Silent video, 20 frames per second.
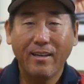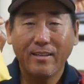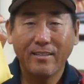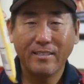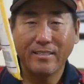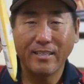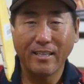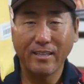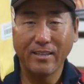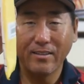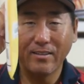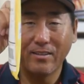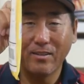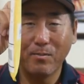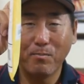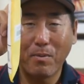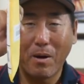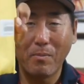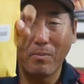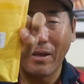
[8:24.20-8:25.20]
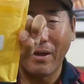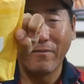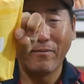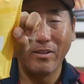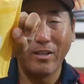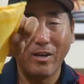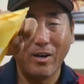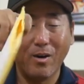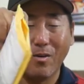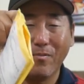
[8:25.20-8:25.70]
just a little bubble
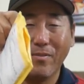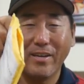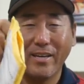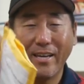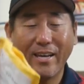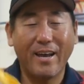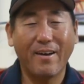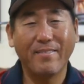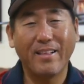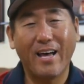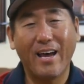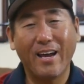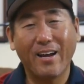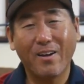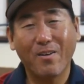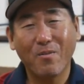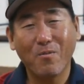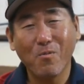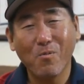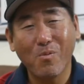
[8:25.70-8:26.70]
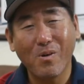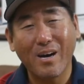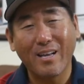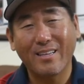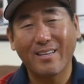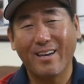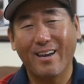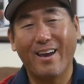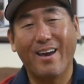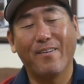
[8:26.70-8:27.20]
envelope. I'm like,
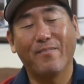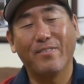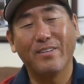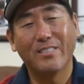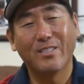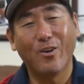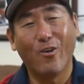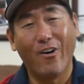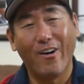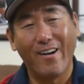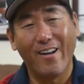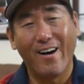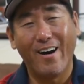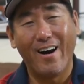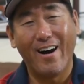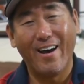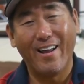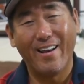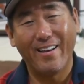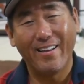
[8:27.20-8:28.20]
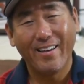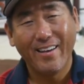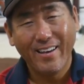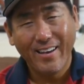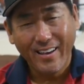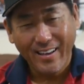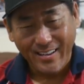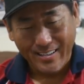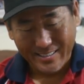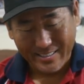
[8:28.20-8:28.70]
what the F is going on?
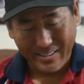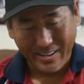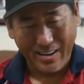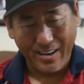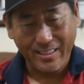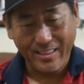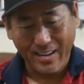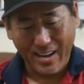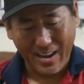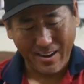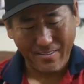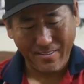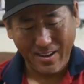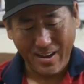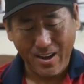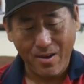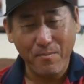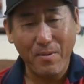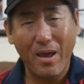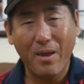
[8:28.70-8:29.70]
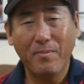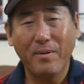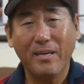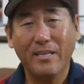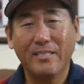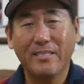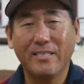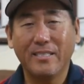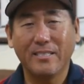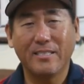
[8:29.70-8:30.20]
So I thought, nah, maybe
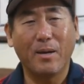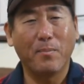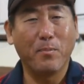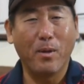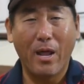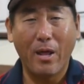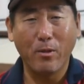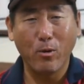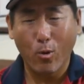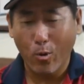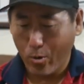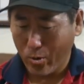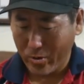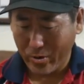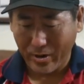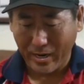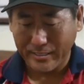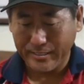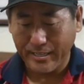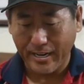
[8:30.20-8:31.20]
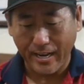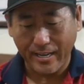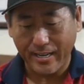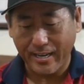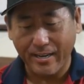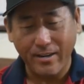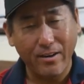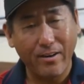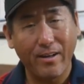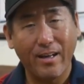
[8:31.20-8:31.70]
it's something other order. I check
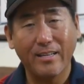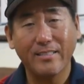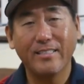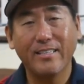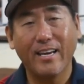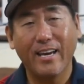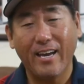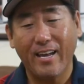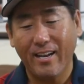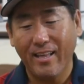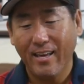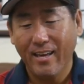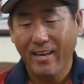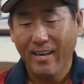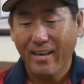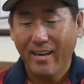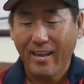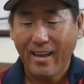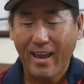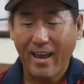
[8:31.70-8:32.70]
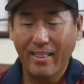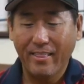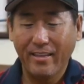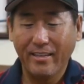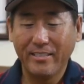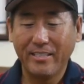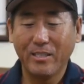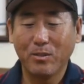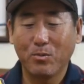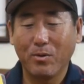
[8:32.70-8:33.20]
it. No, that's it. And
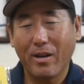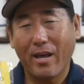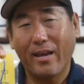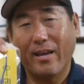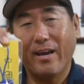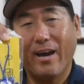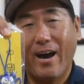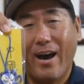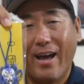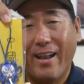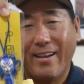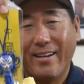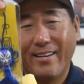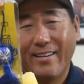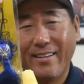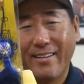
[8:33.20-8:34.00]
this is what I got.